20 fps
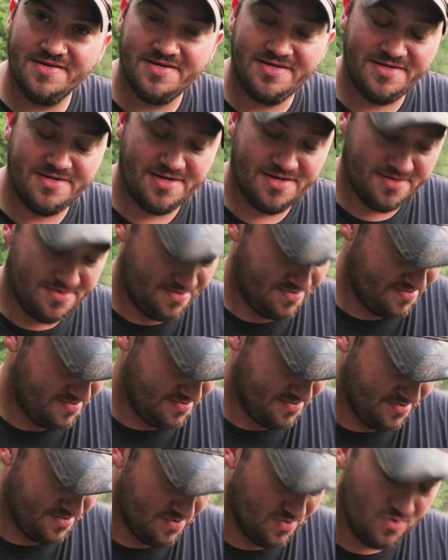and
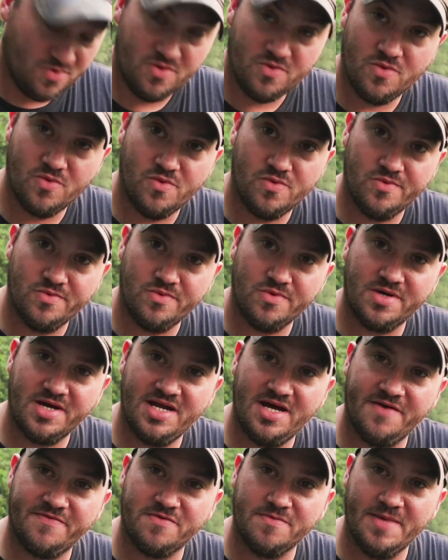we'll get
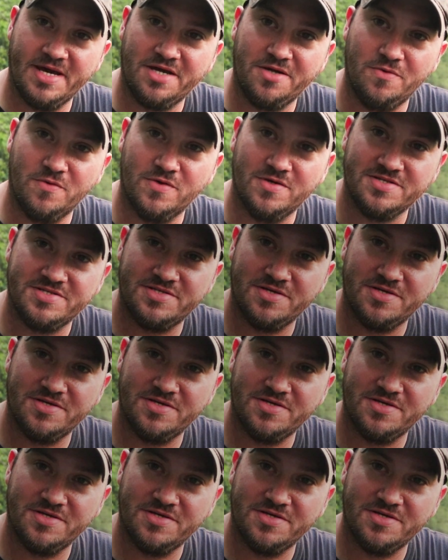after making one.